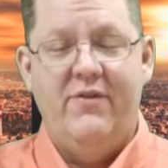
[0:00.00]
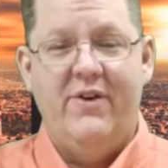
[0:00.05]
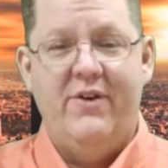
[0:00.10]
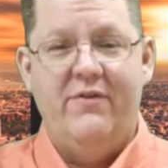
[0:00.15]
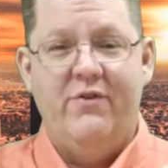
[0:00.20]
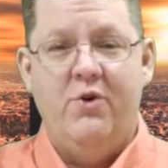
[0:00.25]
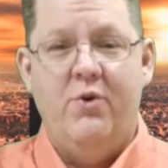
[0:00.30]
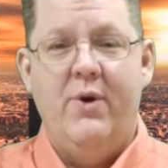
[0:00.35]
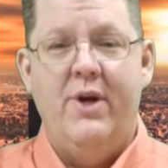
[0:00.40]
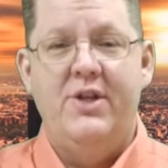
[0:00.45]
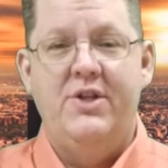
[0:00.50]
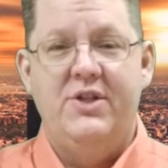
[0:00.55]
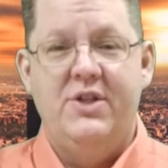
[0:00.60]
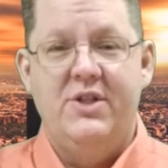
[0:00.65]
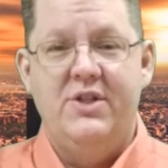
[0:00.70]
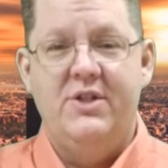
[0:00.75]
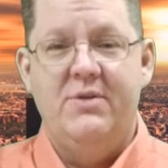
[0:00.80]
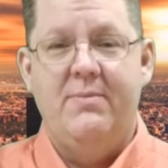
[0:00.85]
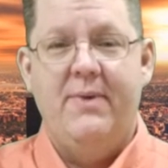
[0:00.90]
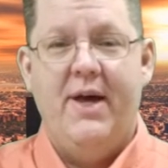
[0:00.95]
have
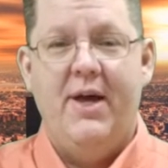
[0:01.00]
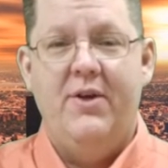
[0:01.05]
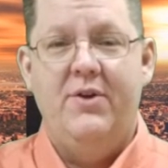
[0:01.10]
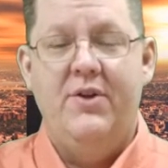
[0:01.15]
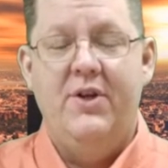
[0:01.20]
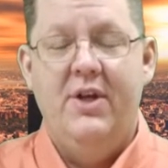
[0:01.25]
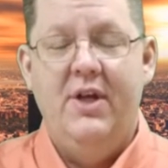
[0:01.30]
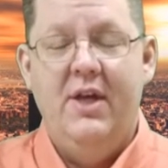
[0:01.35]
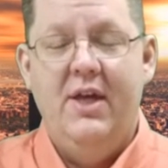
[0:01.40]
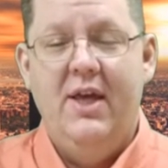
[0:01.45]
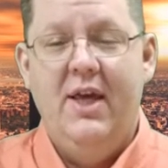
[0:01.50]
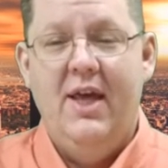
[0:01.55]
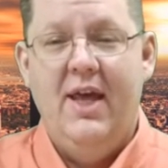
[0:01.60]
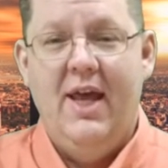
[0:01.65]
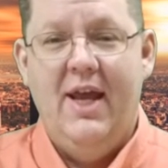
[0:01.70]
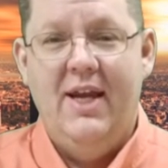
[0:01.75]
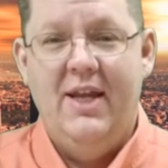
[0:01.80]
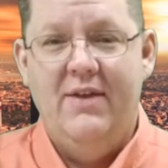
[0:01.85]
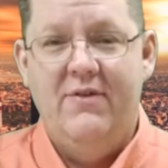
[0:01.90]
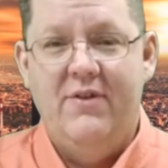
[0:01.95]
questions about
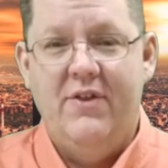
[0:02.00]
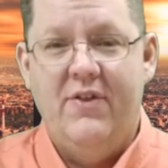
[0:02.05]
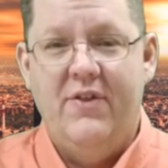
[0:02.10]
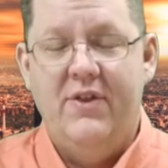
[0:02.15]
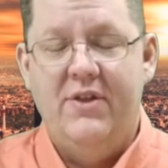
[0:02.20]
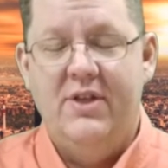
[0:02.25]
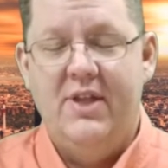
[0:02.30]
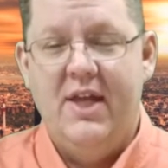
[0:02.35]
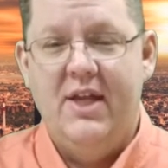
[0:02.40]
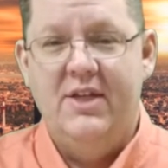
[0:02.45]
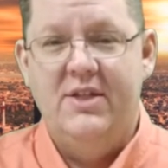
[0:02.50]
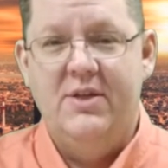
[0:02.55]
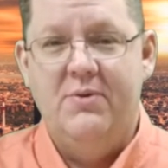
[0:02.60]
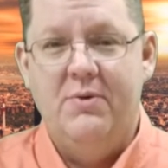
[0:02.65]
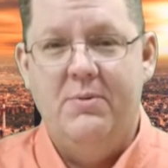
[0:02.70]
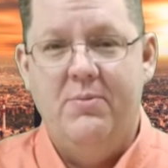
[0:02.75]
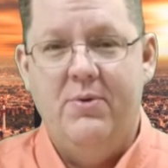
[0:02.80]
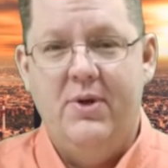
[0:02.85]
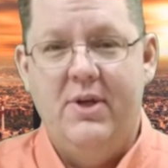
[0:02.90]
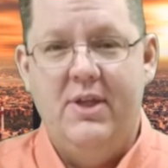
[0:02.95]
any of the things that
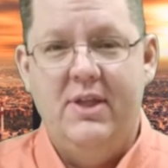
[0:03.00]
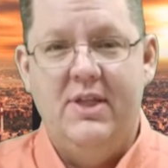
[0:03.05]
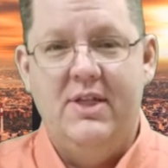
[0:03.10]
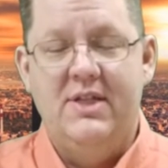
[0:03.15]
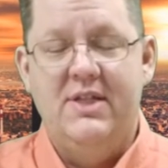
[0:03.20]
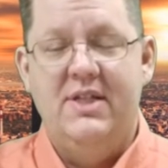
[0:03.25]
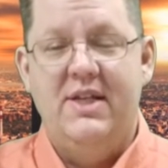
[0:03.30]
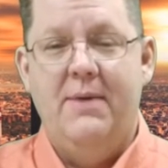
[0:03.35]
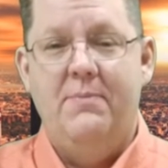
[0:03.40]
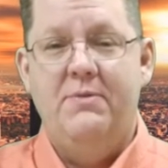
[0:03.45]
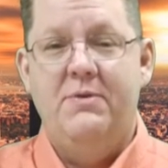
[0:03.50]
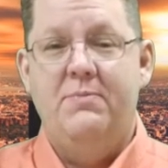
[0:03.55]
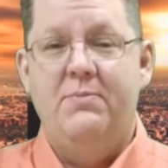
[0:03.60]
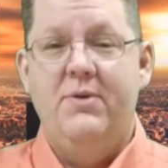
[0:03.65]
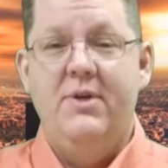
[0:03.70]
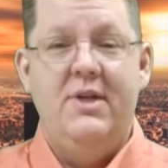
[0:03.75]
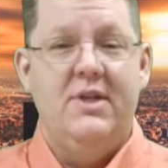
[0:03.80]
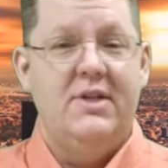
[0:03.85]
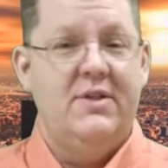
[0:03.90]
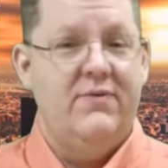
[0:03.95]
we put in these tips,
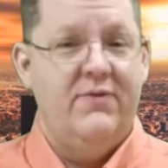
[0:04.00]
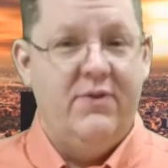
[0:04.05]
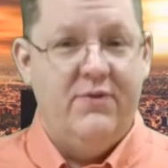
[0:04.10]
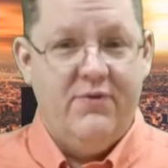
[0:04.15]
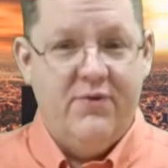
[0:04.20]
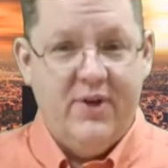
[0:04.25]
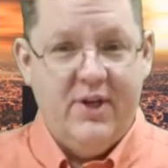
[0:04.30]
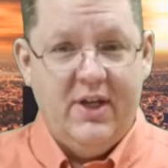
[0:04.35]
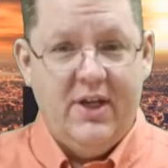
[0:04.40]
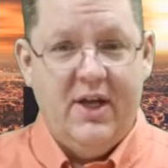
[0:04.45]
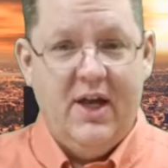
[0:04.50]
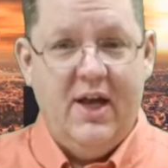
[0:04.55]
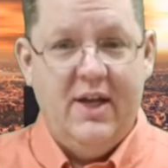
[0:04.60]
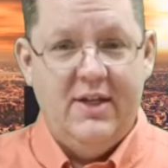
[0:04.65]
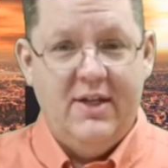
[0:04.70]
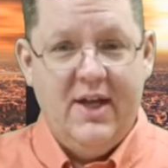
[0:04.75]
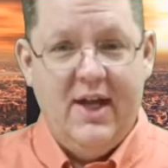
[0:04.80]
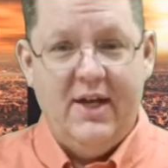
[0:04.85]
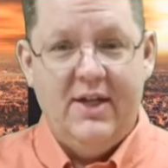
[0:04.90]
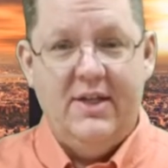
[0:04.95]
please feel free to
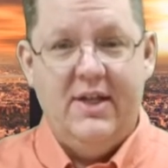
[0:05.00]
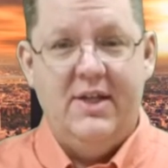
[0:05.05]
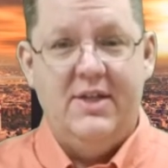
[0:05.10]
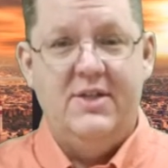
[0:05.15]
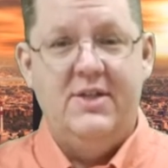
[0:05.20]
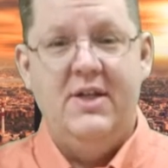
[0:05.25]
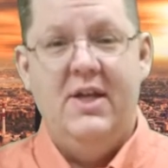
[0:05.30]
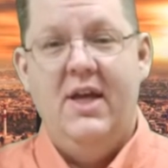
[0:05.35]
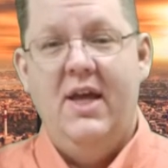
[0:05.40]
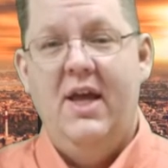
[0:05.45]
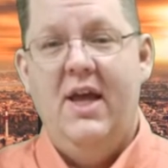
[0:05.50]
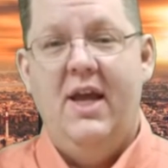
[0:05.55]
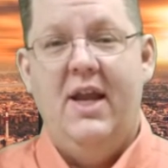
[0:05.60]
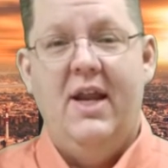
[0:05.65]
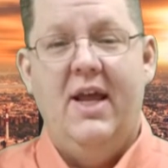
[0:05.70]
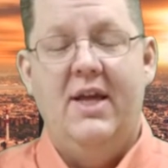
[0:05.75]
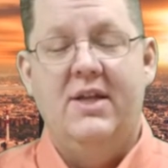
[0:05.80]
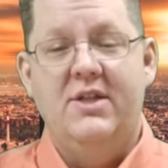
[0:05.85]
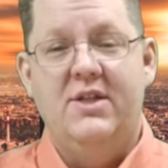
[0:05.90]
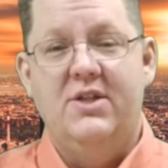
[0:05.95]
contact us
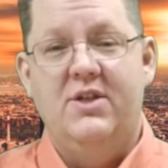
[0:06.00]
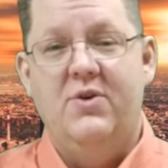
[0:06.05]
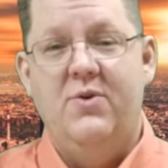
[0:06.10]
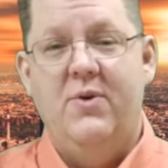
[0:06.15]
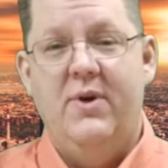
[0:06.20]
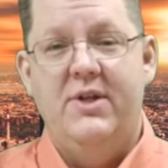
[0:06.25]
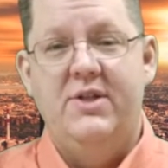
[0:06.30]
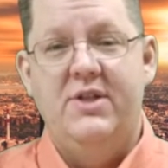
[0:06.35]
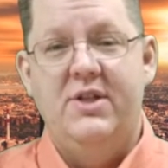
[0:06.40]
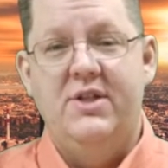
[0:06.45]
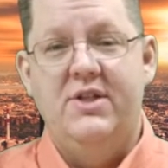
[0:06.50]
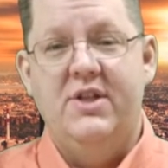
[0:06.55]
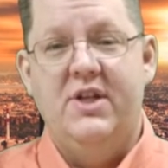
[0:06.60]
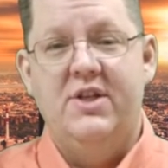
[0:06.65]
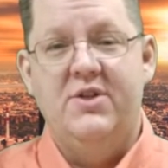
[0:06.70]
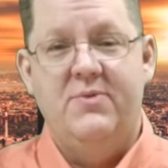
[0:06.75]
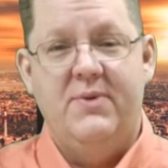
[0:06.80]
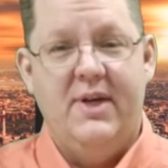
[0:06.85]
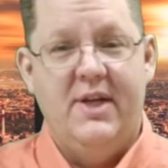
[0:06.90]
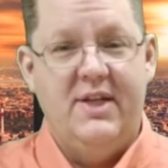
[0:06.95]
and ask us questions,
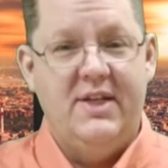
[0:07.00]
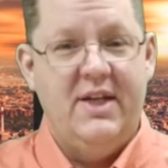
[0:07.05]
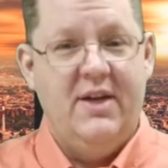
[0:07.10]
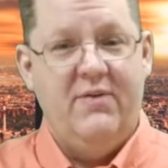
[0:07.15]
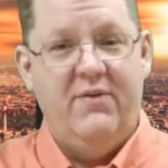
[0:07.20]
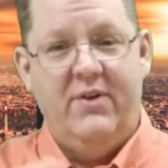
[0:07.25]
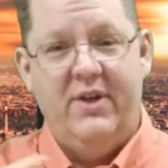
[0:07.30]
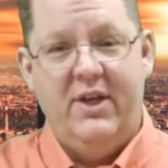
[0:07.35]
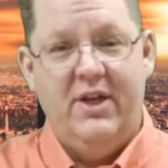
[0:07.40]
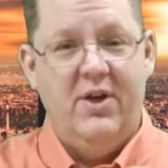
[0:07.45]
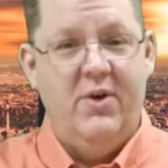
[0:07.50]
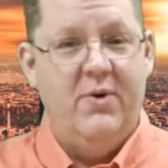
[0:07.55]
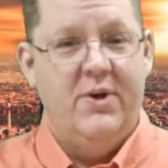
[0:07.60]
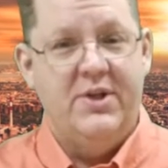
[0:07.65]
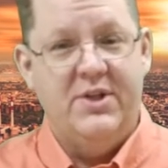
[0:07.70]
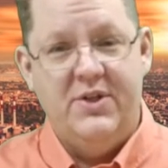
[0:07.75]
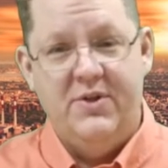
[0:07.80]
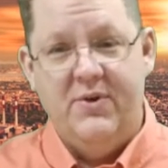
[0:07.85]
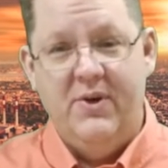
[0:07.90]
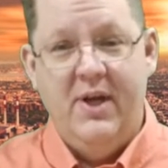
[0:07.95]
because we could definitely go
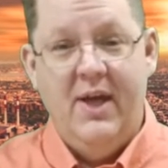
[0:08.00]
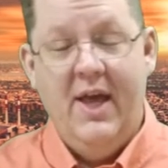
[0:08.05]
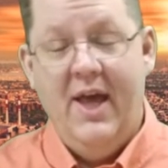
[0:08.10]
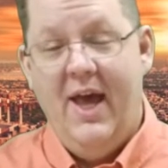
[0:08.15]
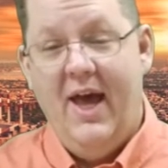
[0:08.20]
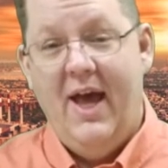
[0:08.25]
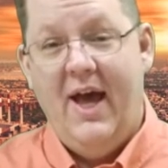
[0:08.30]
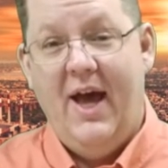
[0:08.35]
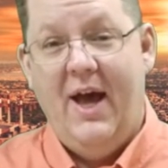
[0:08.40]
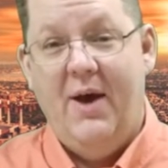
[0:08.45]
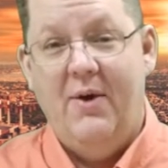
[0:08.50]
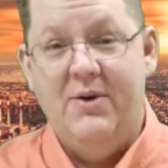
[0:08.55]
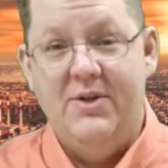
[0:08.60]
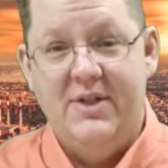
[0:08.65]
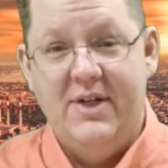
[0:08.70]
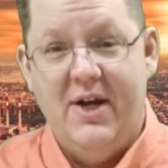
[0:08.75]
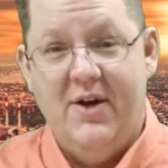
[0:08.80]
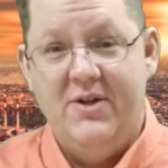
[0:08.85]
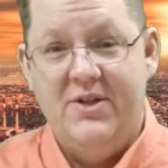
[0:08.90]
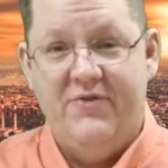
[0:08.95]
into hours
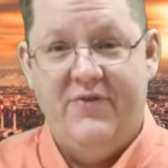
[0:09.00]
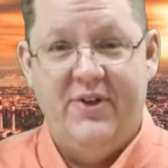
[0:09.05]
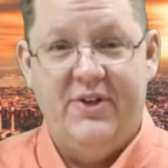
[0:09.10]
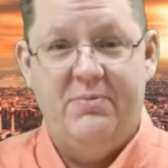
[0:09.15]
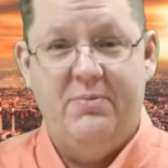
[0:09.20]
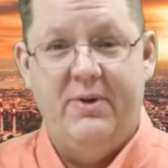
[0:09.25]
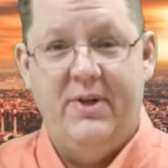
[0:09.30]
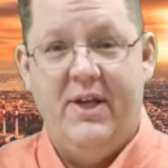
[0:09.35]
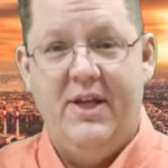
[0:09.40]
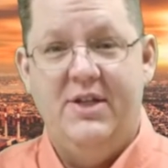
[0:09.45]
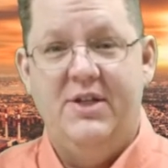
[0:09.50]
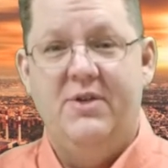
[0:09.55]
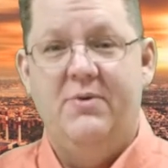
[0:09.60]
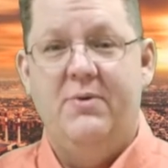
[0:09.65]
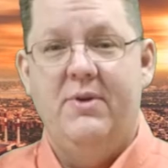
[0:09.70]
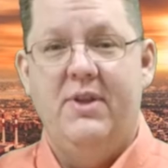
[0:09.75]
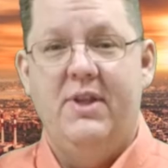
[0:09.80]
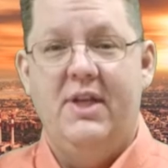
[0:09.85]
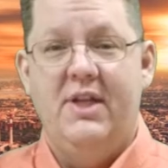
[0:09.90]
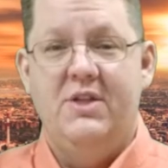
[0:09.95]
and hours of explanation
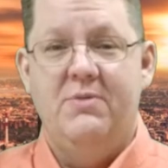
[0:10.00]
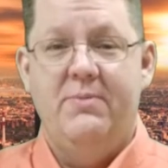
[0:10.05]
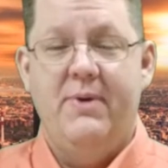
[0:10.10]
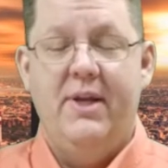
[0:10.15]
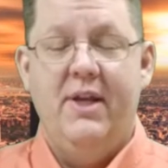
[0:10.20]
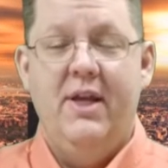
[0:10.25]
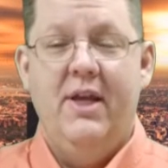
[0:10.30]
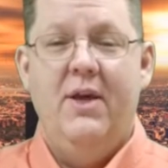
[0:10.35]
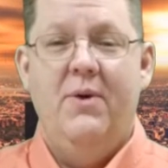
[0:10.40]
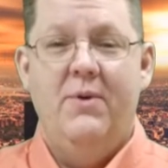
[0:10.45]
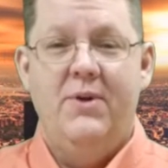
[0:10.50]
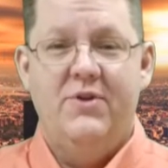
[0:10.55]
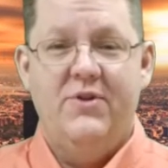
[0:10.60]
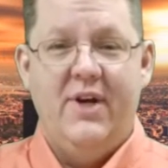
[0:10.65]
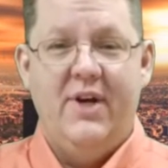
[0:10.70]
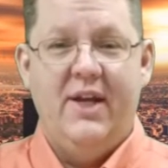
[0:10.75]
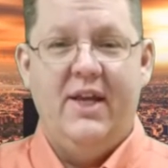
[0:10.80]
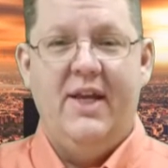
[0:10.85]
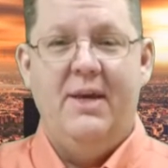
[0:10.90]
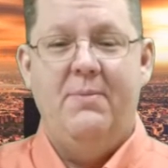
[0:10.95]
with these, but we
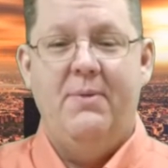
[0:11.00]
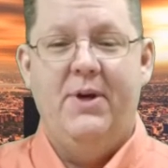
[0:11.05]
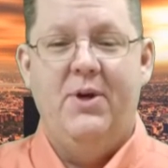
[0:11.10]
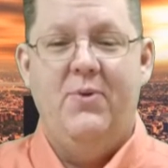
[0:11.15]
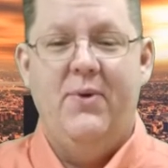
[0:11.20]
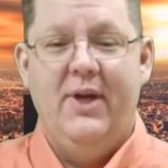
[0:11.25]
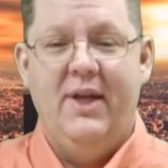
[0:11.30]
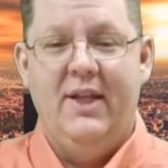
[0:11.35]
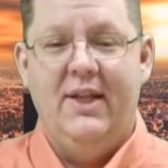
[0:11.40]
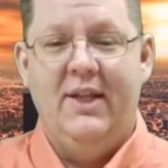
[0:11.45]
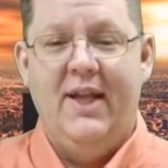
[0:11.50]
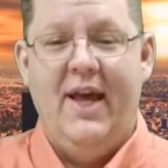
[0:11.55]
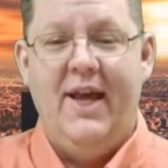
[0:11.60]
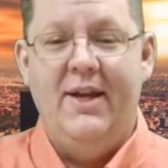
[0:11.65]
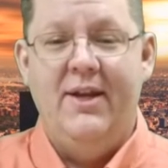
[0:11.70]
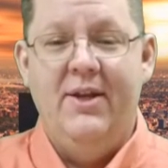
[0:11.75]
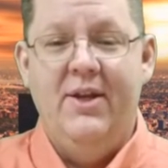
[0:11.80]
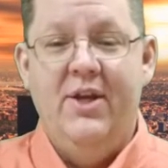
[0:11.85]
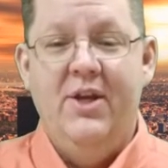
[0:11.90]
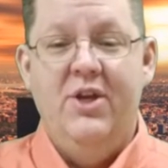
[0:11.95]
try to keep it quick and light.